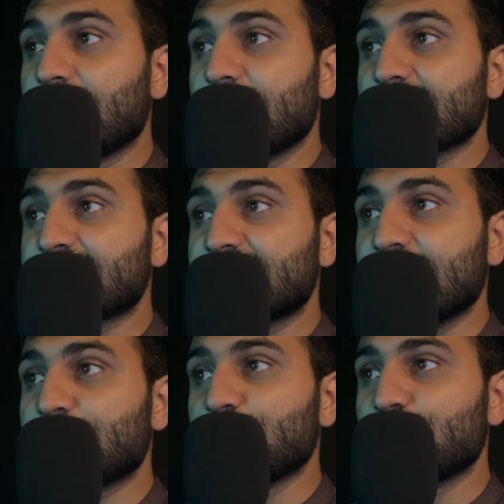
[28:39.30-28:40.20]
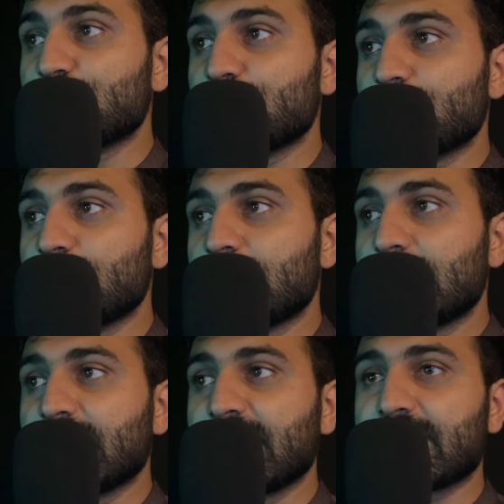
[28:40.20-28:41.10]
say to you
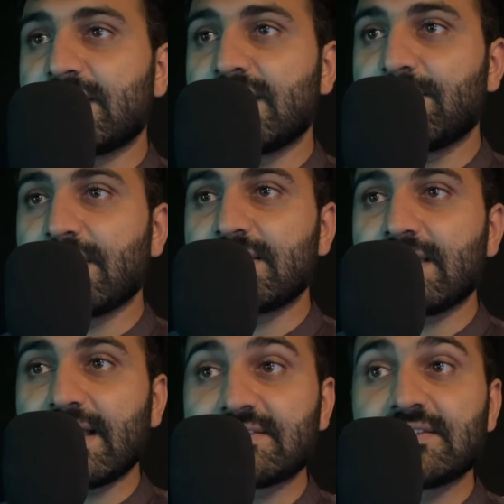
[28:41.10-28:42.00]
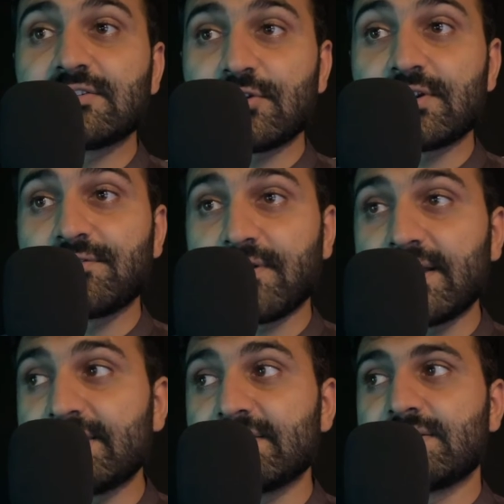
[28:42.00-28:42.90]
like, hey man, x is not
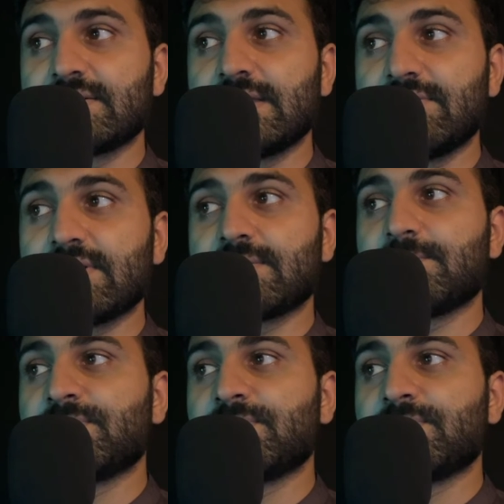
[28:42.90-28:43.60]
defined even.